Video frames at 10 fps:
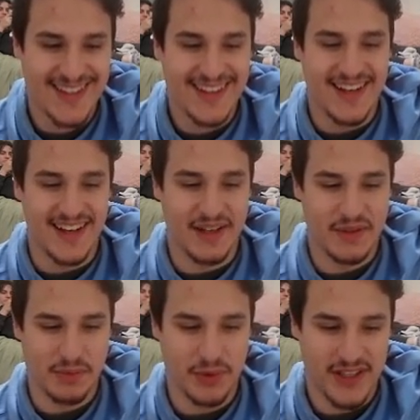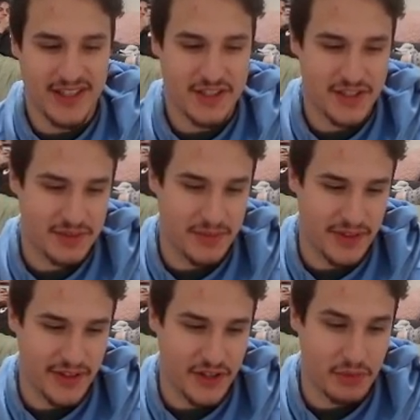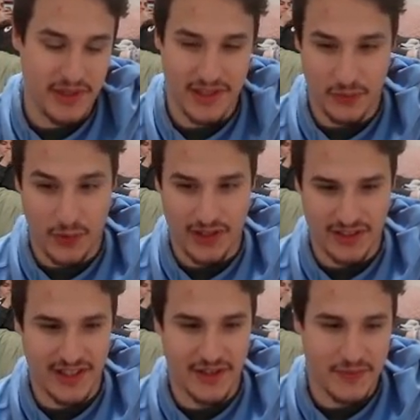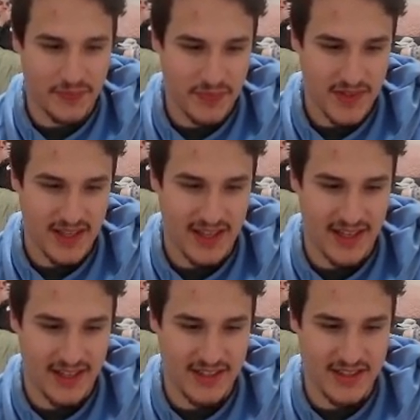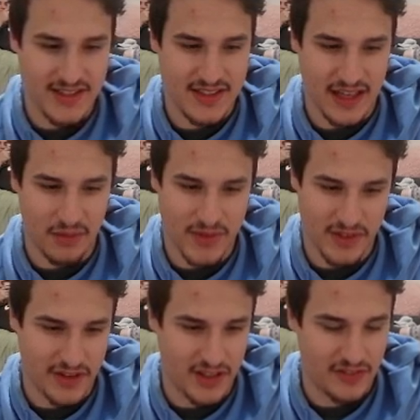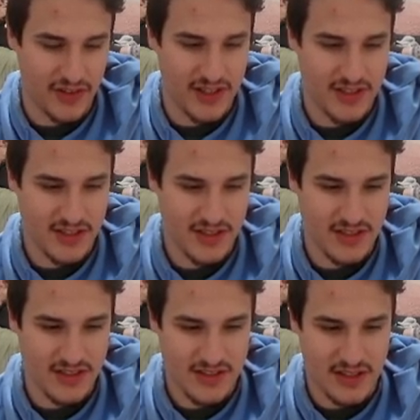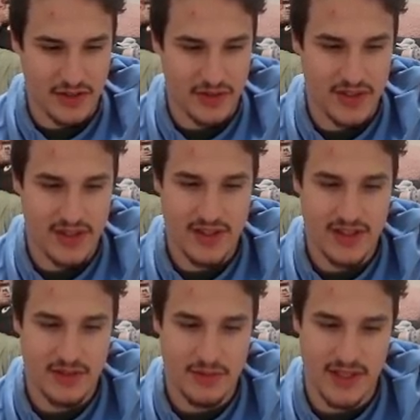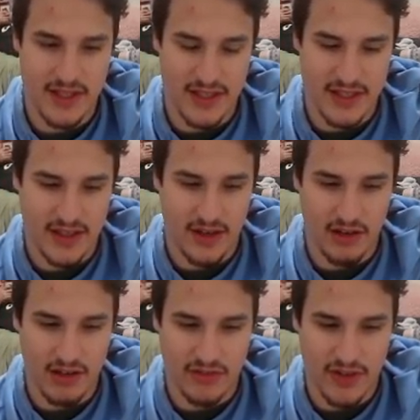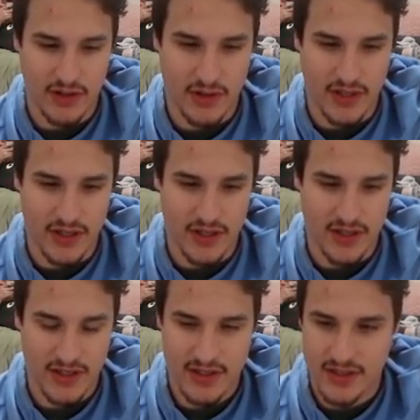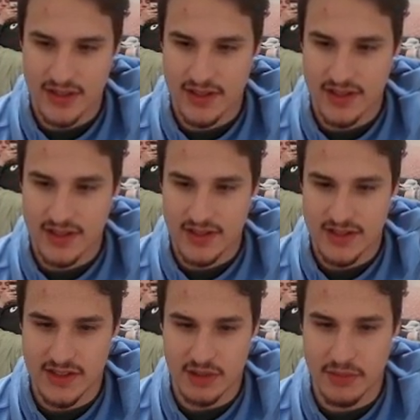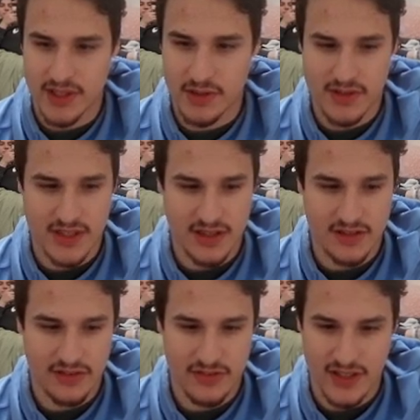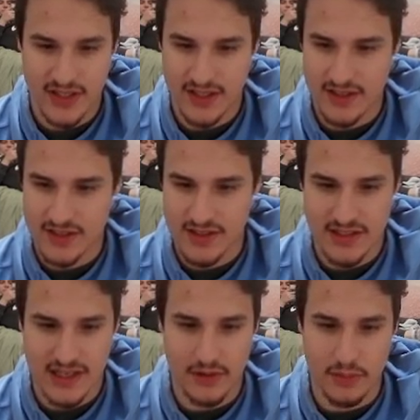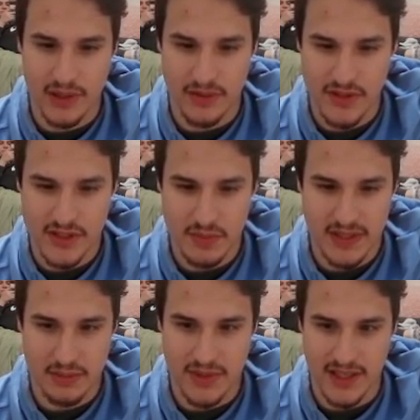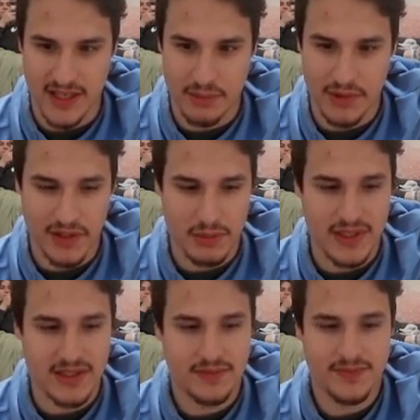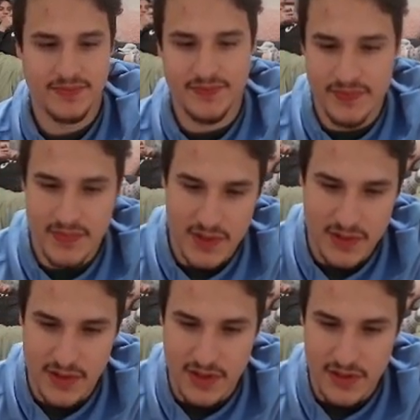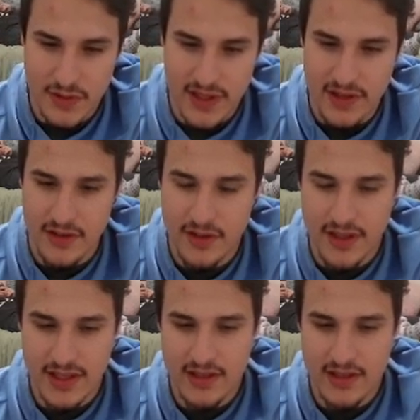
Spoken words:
It was really injured a month ago, but it can walk now. And Elma's looking for us. So we get all of our start menu stuff, and now we'll be able to speed up the game a little bit. So let's go ahead and do that.